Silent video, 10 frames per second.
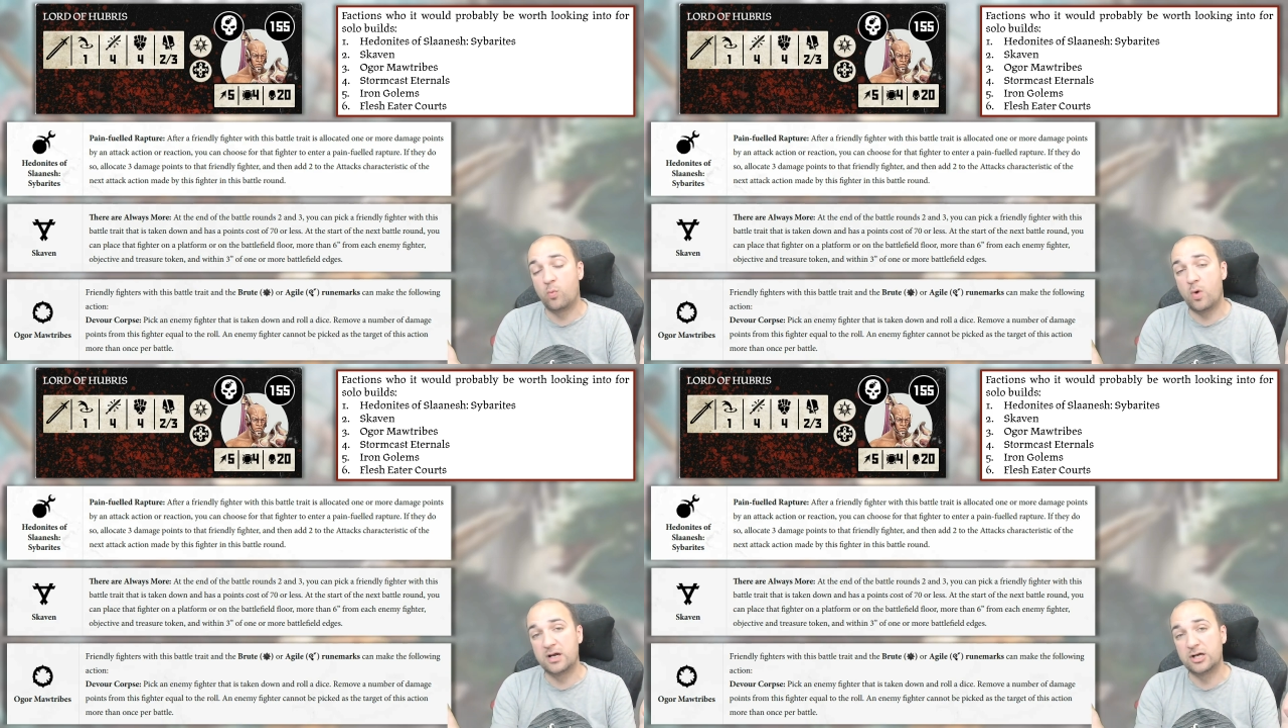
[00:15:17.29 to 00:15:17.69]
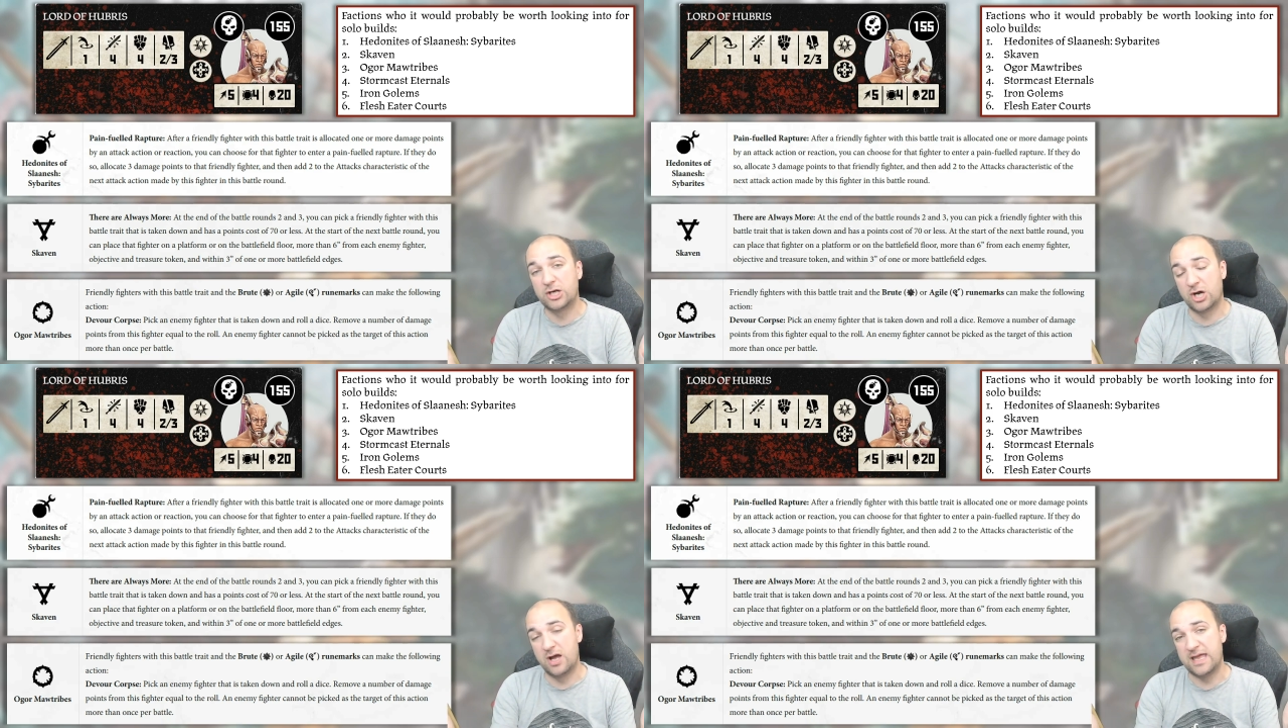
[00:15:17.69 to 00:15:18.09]
one
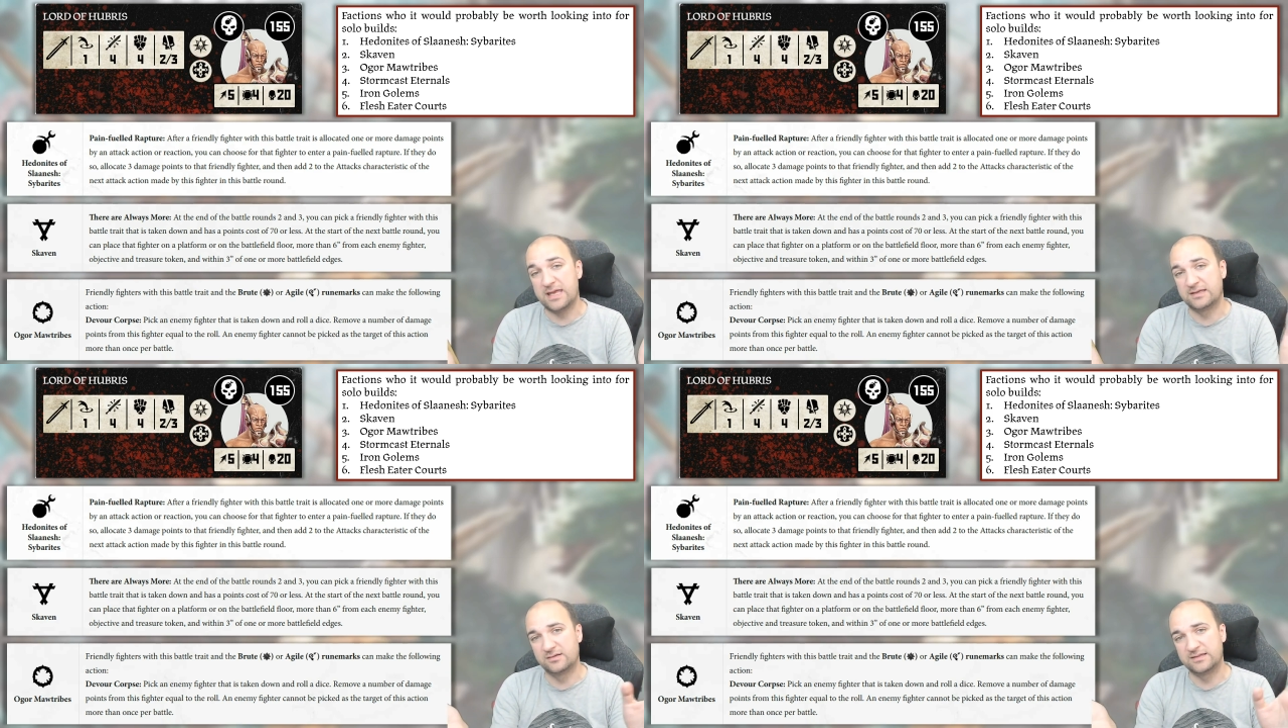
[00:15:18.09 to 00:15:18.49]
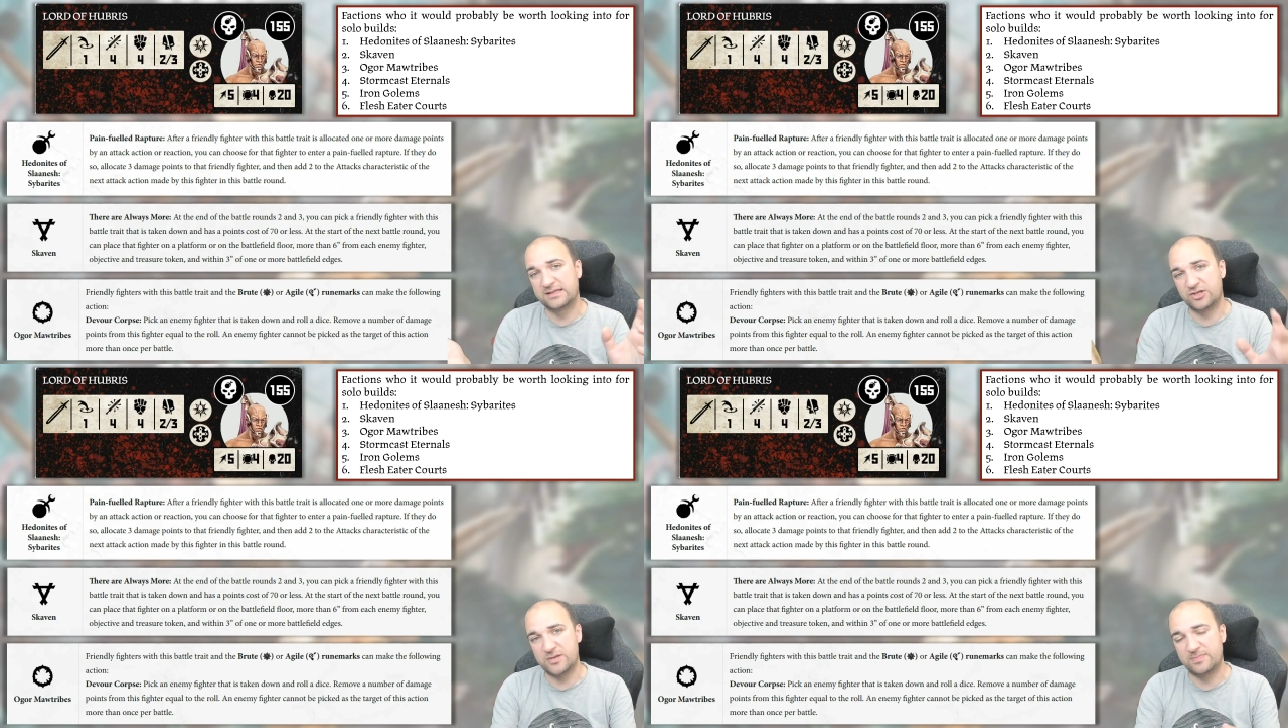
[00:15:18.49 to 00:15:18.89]
guy as long as
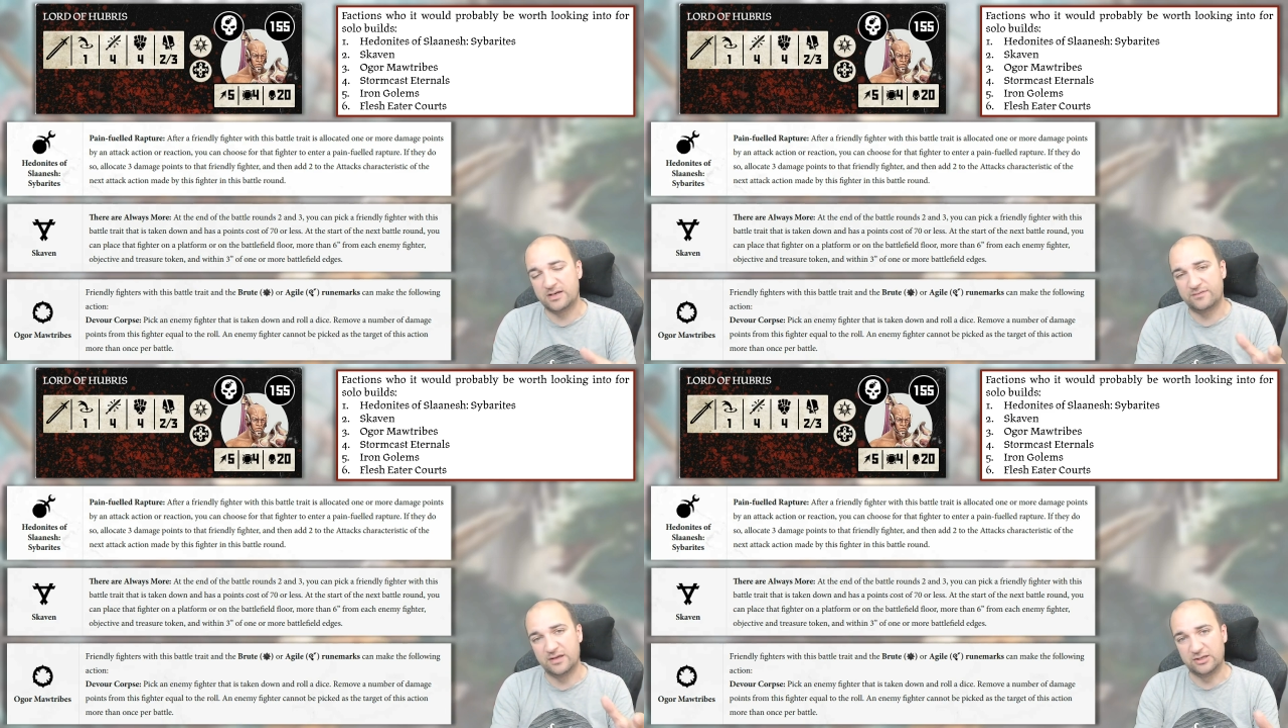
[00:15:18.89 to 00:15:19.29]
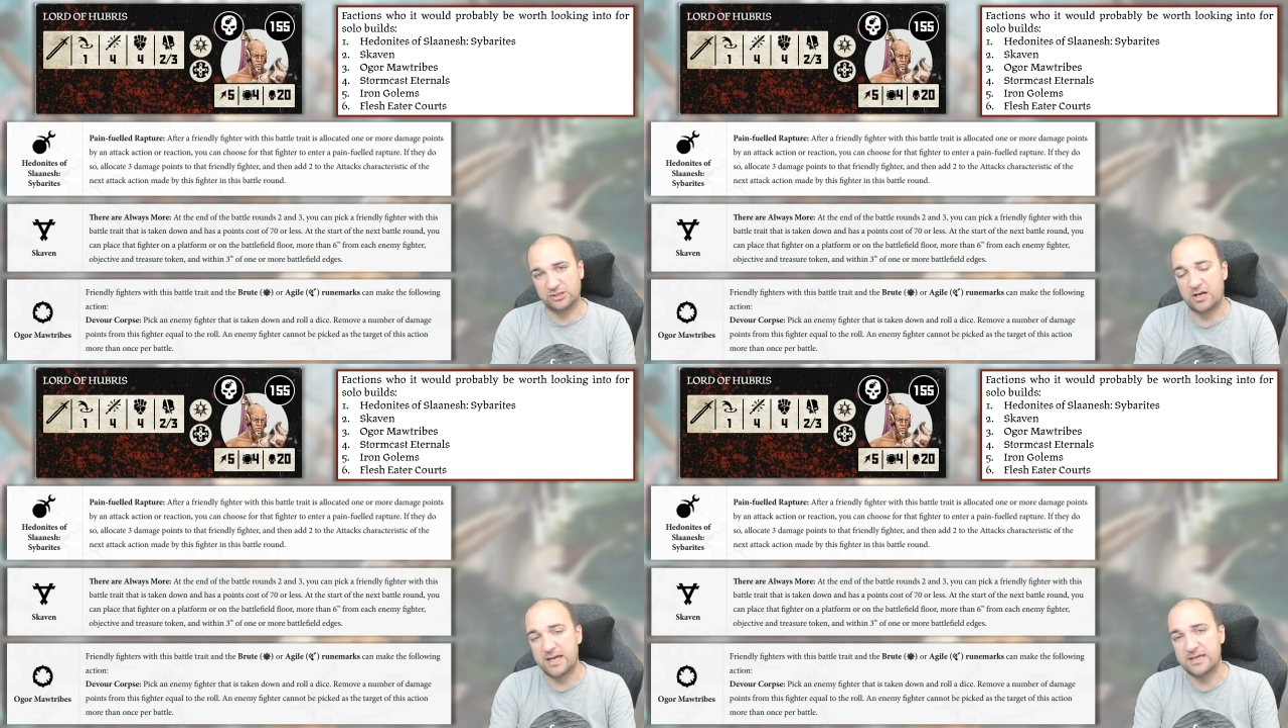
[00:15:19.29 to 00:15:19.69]
they're cheap enough that
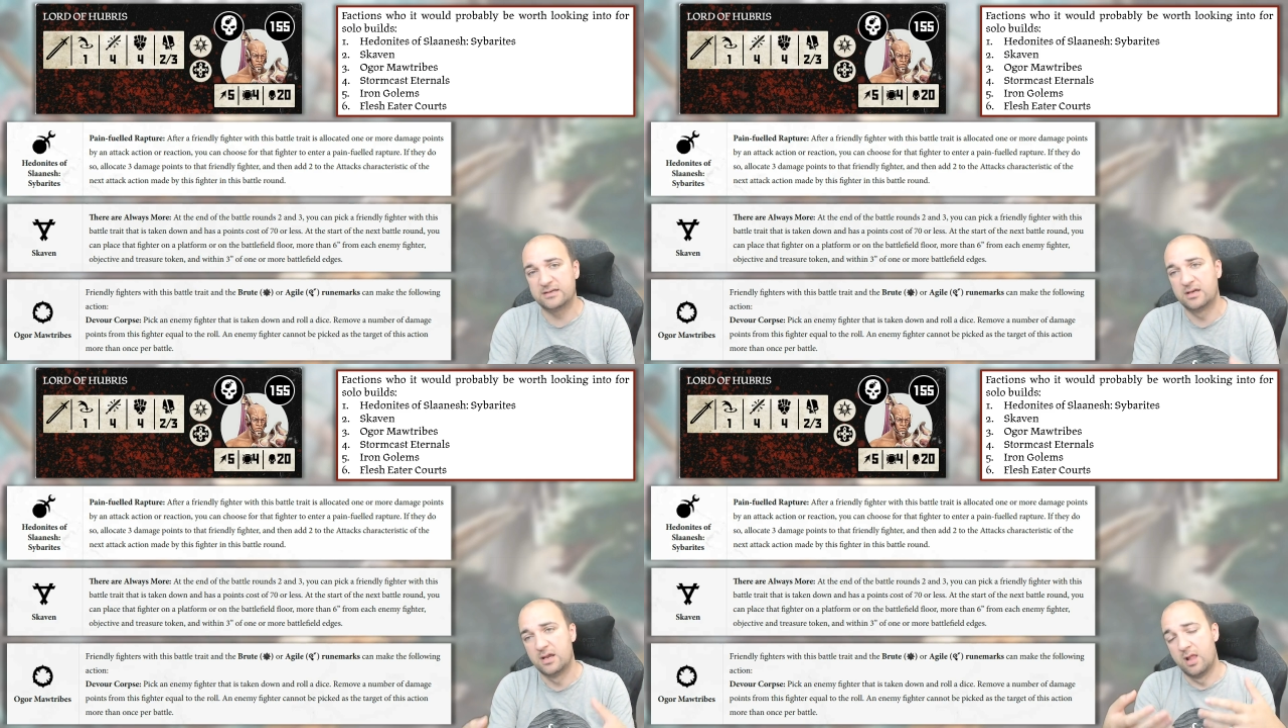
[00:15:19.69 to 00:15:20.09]
died.